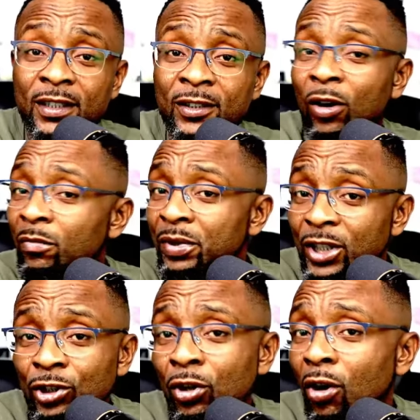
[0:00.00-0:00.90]
your
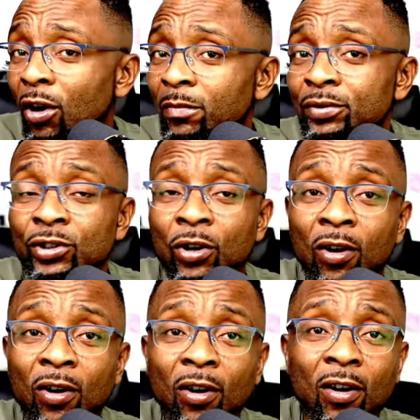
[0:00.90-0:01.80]
bishop,
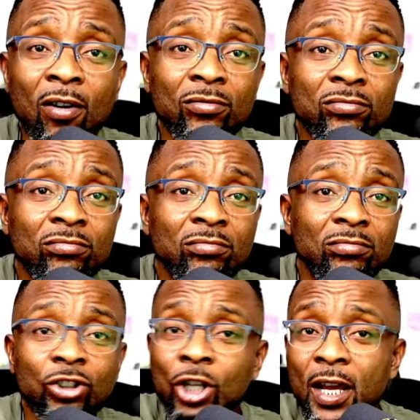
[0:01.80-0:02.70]
your
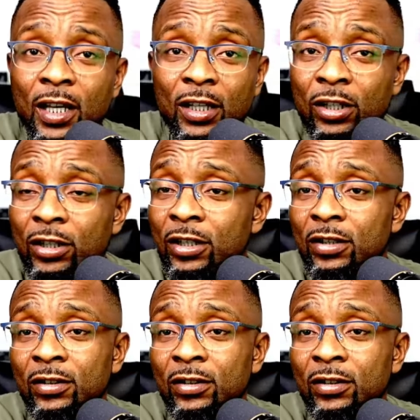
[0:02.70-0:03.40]
sheikh,